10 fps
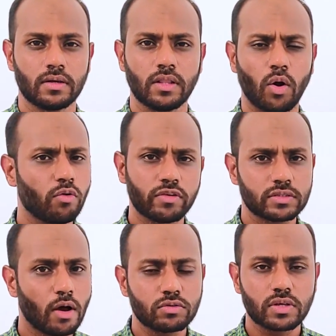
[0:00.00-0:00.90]
The
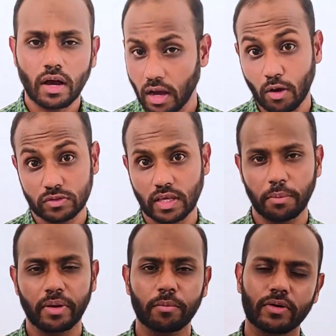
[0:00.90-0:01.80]
office
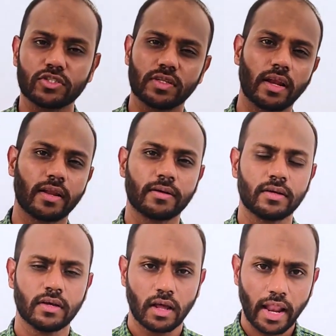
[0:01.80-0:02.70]
housekeeping personnel.
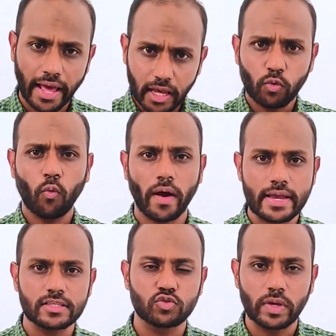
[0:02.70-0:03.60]

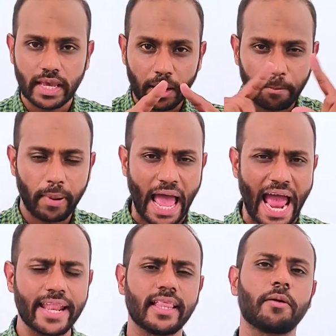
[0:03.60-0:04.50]
Likewise, we can
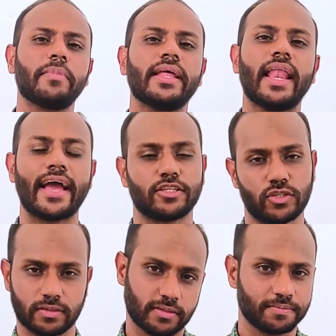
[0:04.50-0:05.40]
plan the remedial
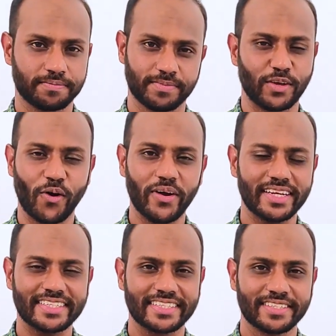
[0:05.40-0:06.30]
actions. You got
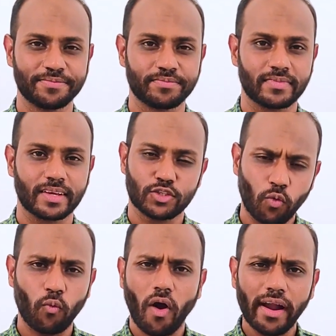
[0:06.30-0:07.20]
it? So
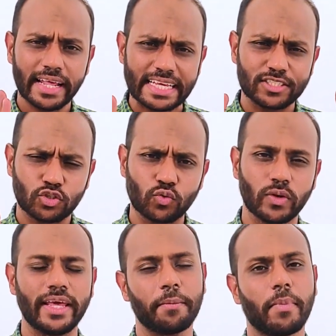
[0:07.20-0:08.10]
what is
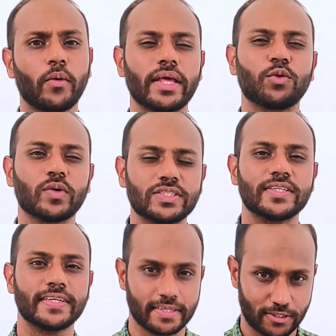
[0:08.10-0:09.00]
truly about
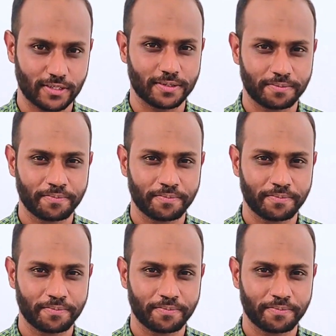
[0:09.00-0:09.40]
investigation?